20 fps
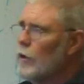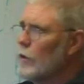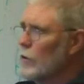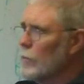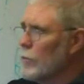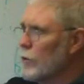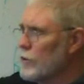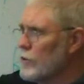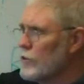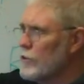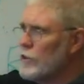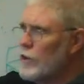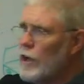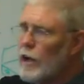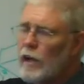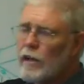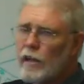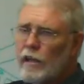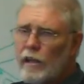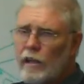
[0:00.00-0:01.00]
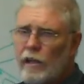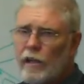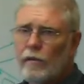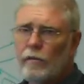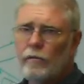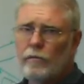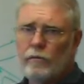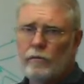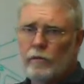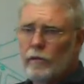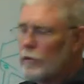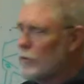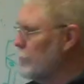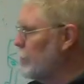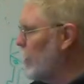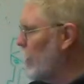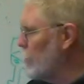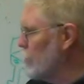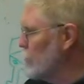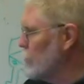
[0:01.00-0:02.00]
The bridges down here,
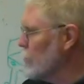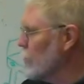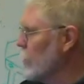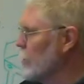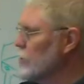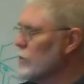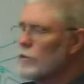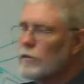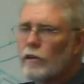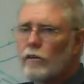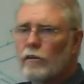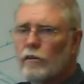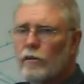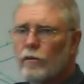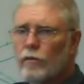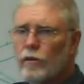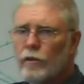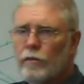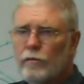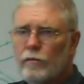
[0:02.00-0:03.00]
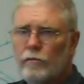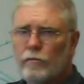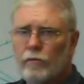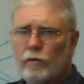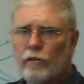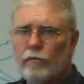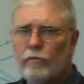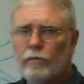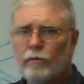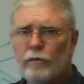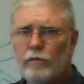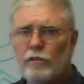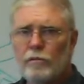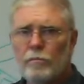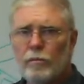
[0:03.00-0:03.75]
post-stressed concrete, reinforced